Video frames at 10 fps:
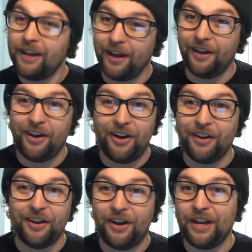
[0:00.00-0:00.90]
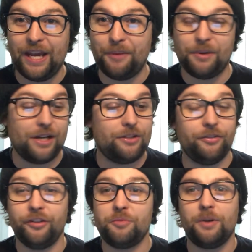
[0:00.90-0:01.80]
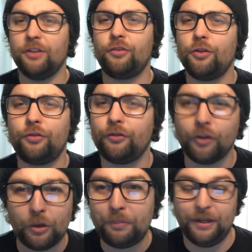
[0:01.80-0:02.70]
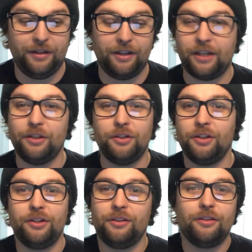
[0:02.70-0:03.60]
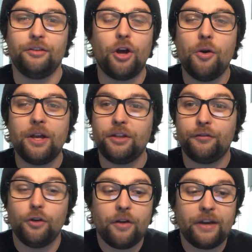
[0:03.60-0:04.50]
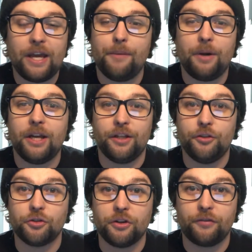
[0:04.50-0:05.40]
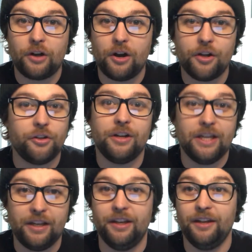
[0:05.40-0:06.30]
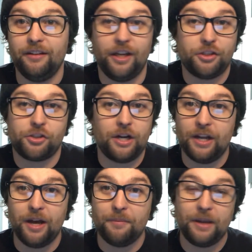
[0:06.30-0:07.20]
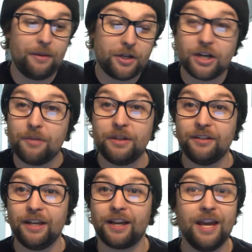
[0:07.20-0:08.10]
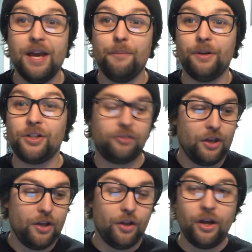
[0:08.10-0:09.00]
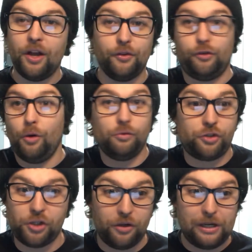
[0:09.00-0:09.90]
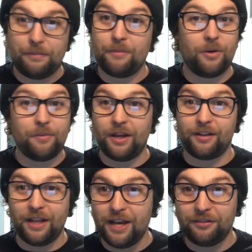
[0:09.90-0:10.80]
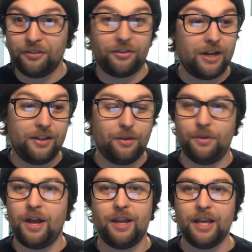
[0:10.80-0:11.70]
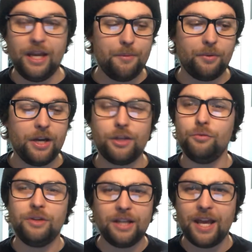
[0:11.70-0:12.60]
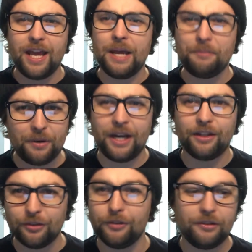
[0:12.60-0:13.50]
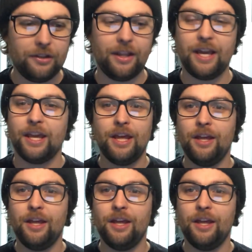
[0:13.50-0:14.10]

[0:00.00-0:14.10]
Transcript: on handbrake usage, but it's so stupid. Like, if you don't have a handbrake in your drift car, you're an idiot, like, straight up. And I'm not trying to be a dick, but just don't show up at one of my classes or anything without a handbrake. You need a handbrake, dude. Like,